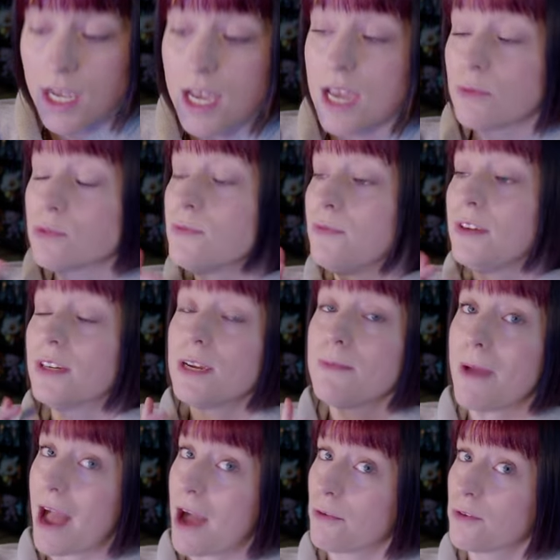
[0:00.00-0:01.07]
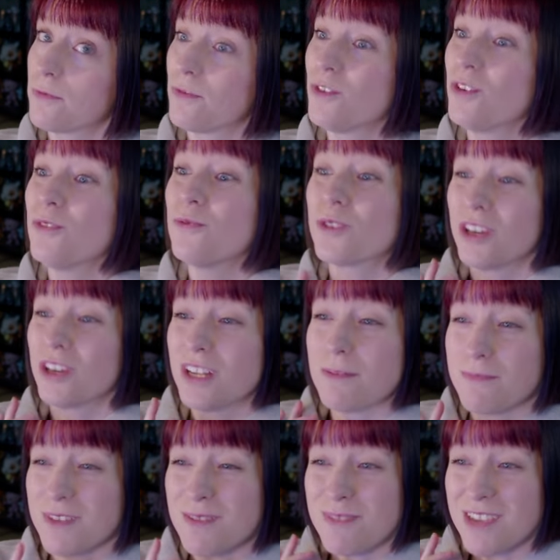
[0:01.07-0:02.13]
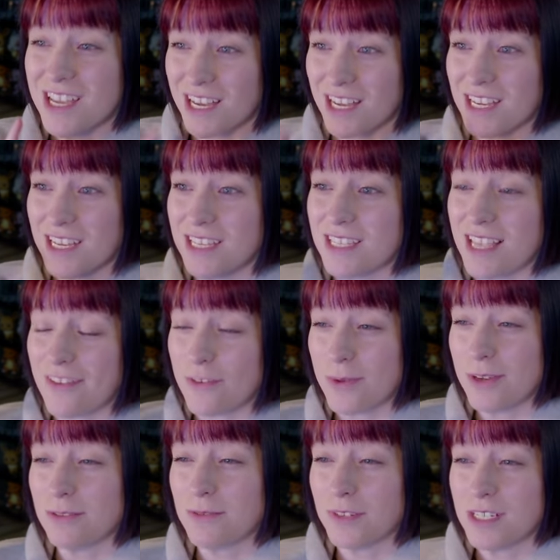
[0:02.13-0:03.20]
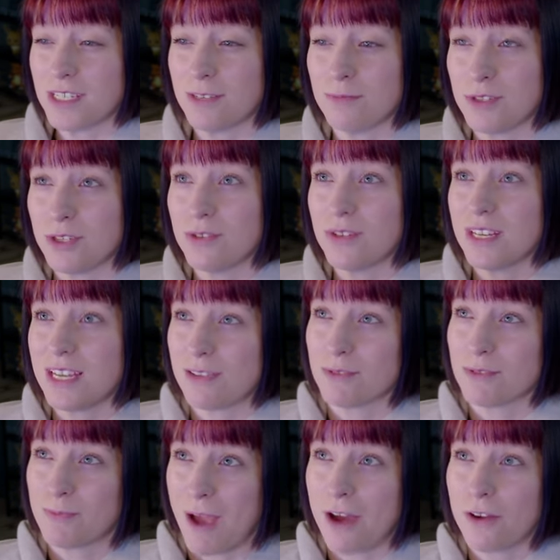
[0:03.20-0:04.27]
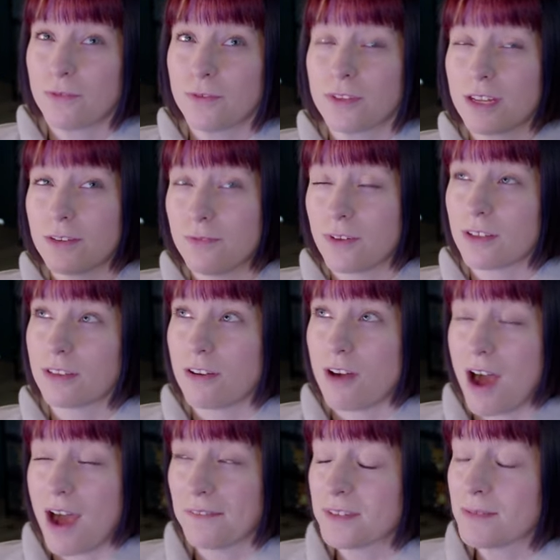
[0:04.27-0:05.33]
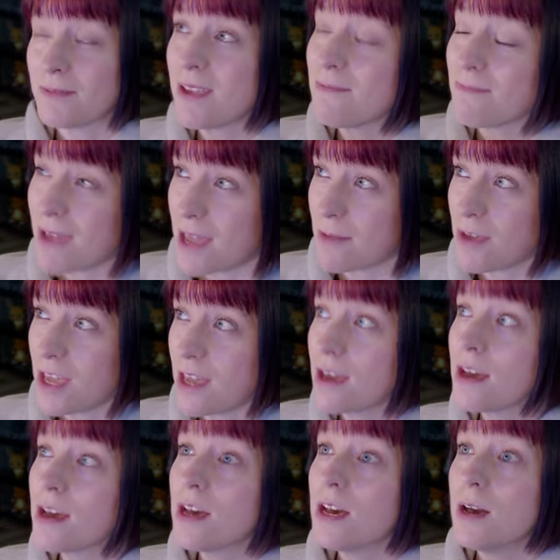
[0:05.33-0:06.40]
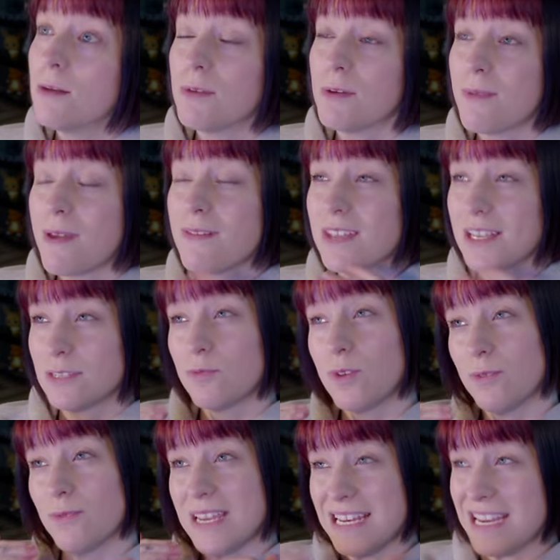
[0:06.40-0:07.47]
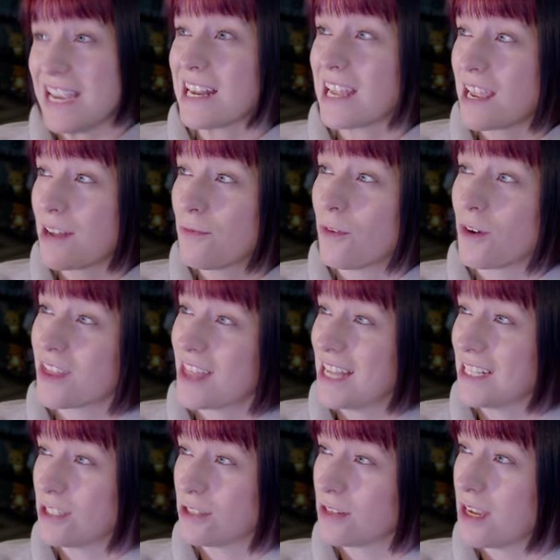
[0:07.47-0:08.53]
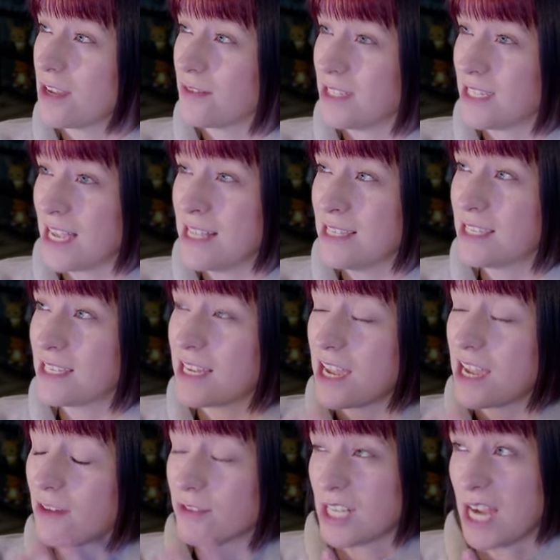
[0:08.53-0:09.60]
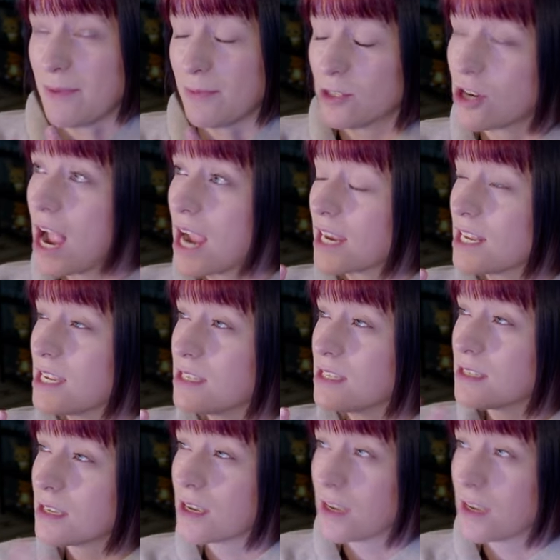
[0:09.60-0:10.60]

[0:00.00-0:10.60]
It was very powerful. Could it be because everybody was very subdued and he was powerful that it felt a little off to me? Maybe, but maybe that's what we needed for that degree of intensity of the type of track it is.